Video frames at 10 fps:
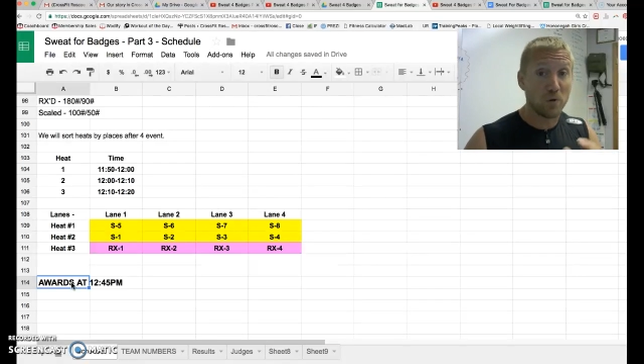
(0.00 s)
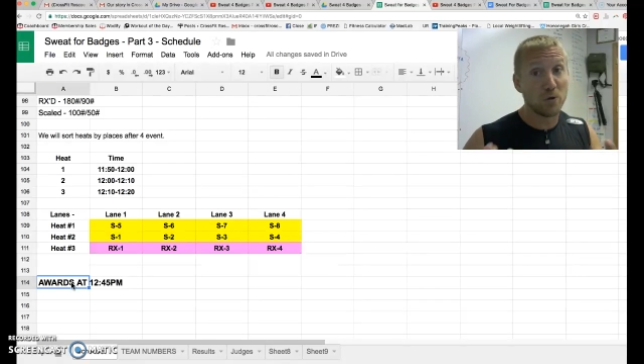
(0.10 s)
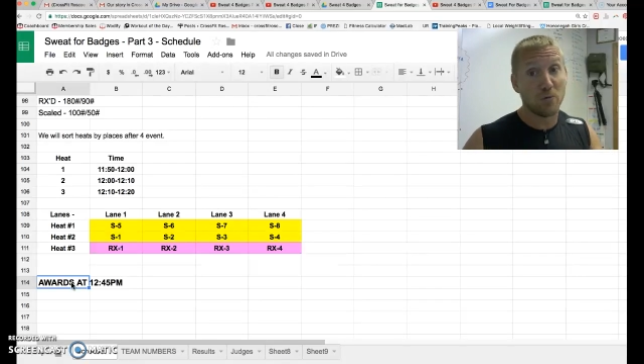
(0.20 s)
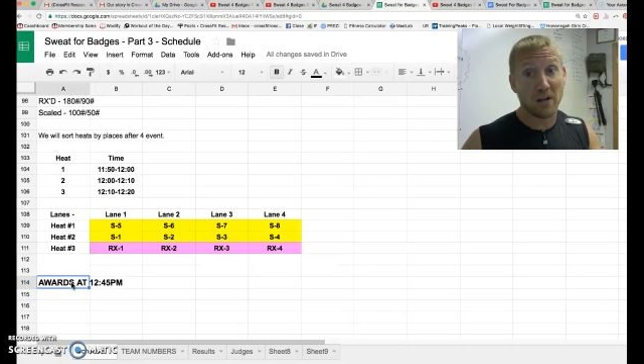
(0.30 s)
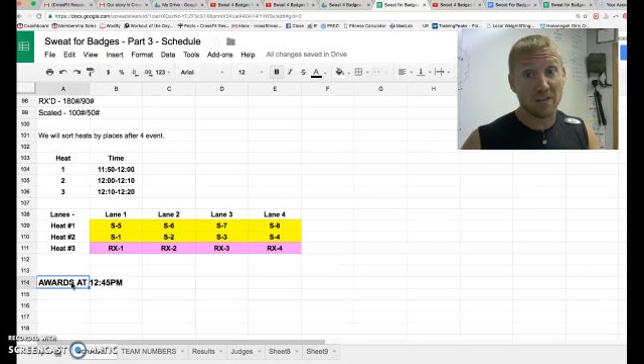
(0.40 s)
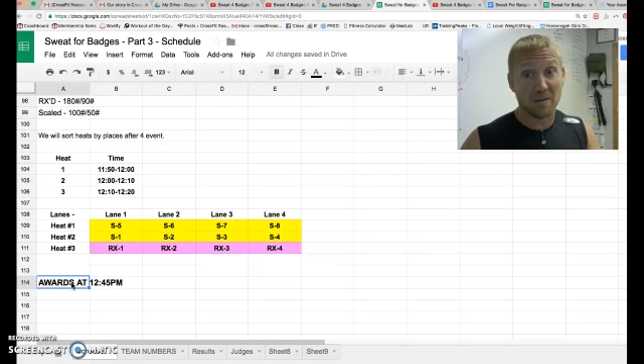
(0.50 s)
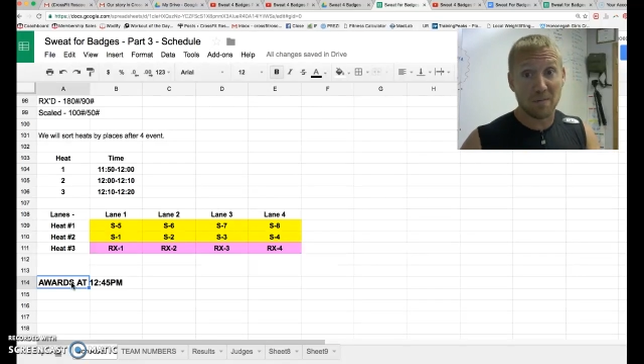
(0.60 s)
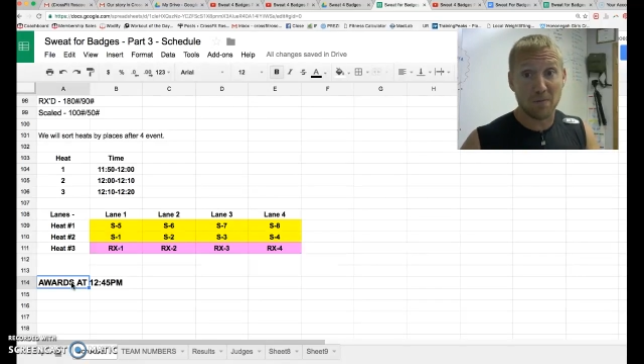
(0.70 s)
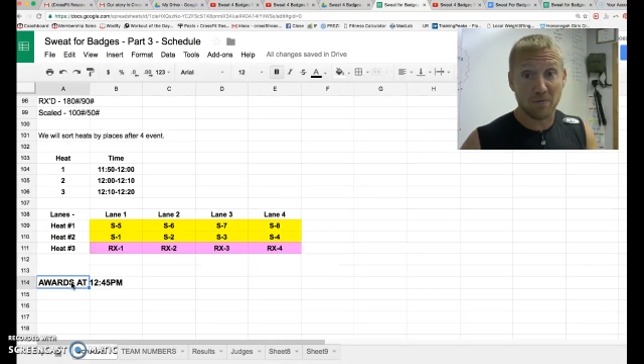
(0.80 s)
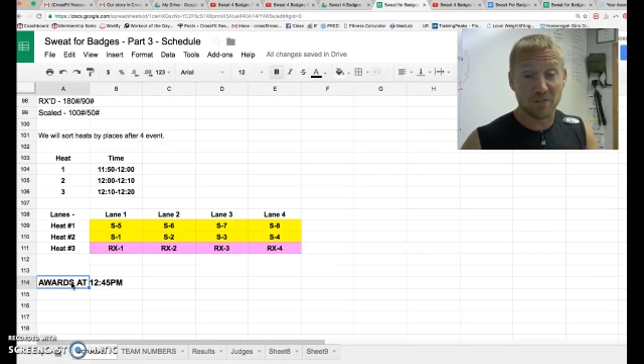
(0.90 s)
We do want to thank
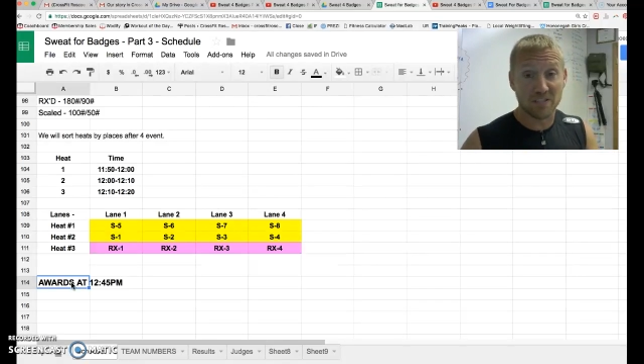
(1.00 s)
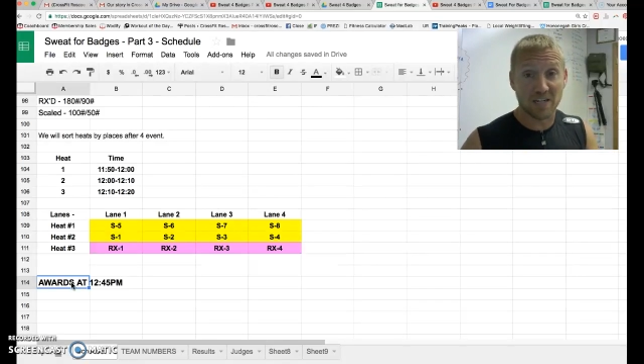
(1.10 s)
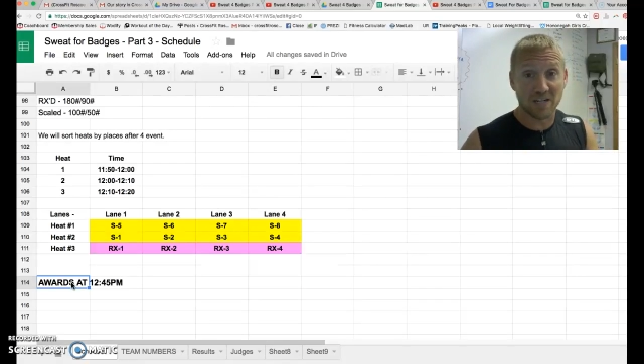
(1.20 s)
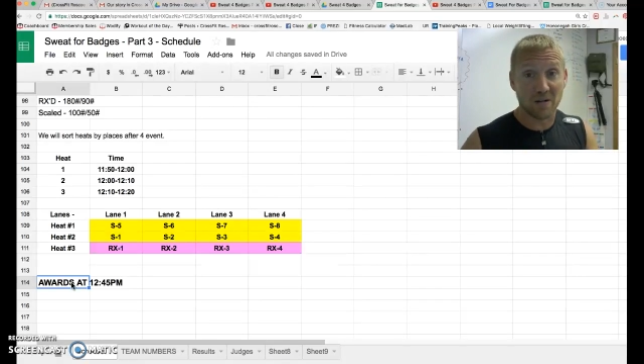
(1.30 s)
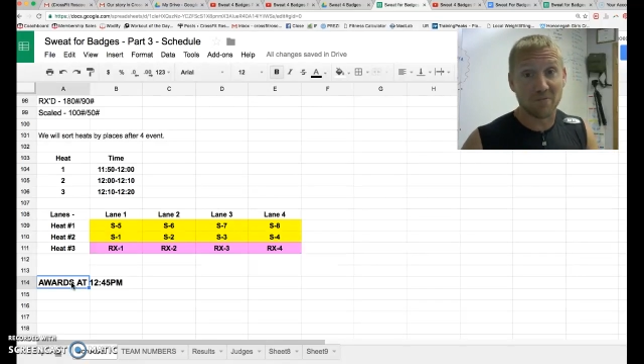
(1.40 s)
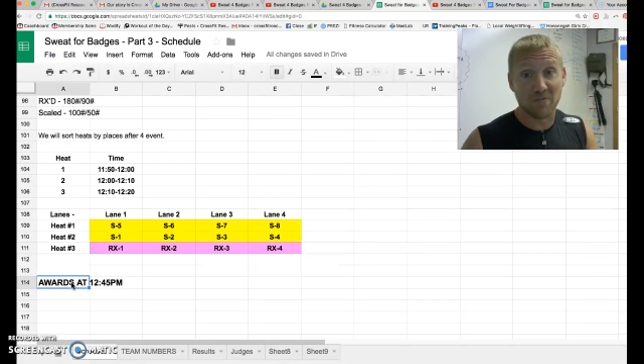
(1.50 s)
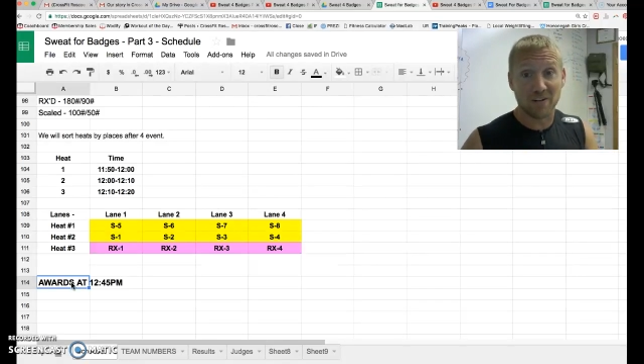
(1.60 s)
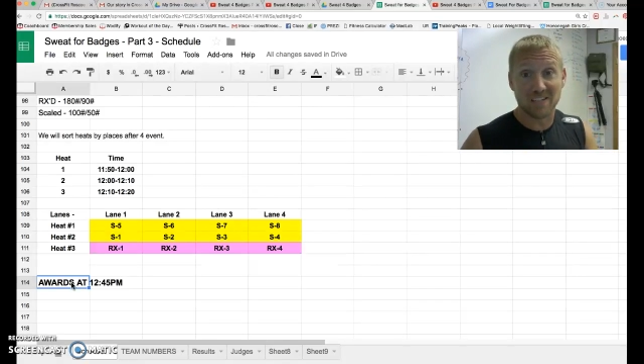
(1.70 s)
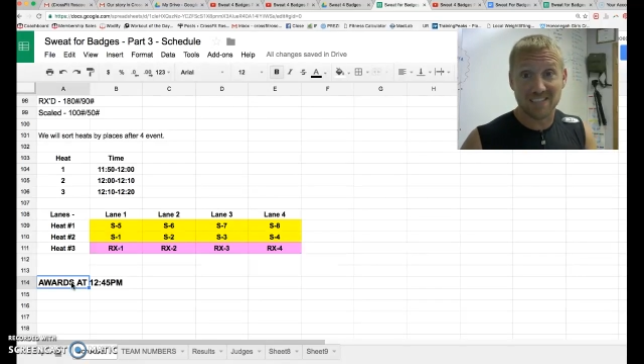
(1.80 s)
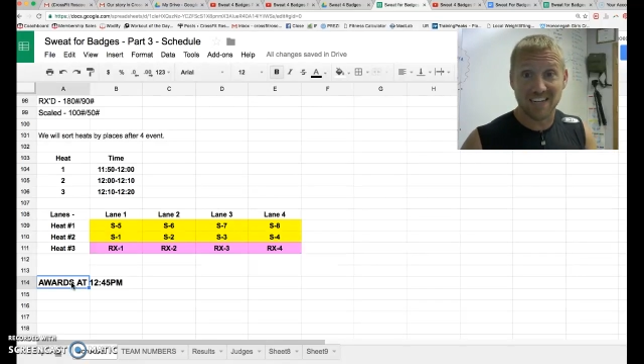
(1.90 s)
people for signing up. We're
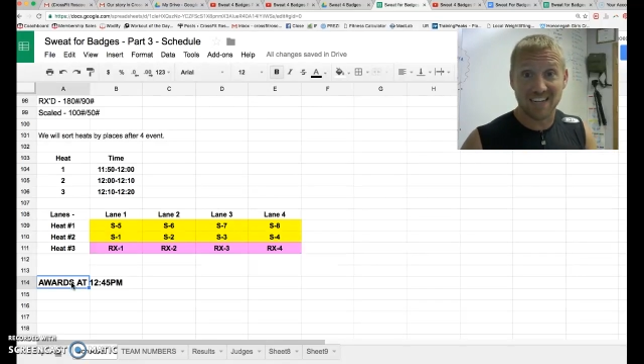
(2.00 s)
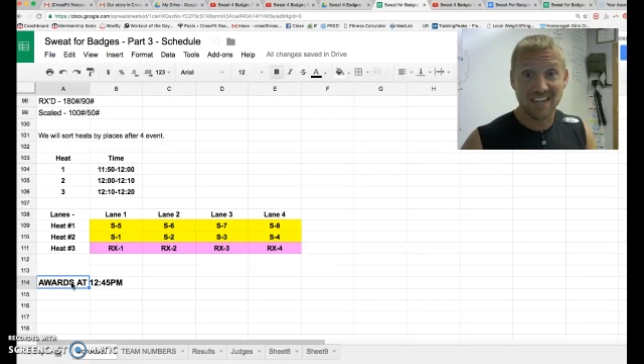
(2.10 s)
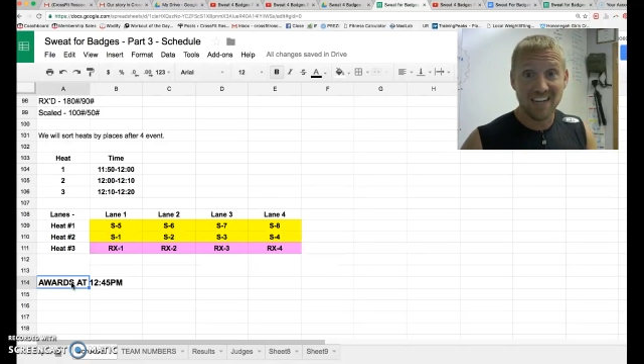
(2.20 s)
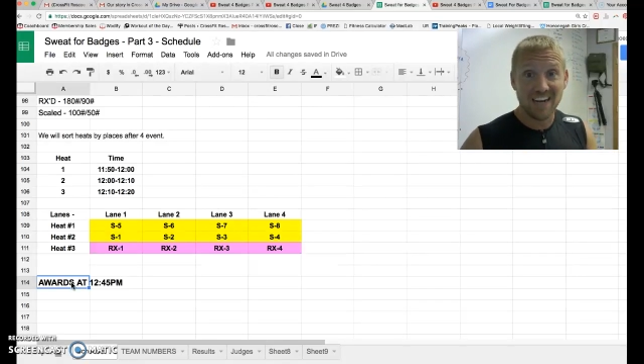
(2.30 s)
very excited.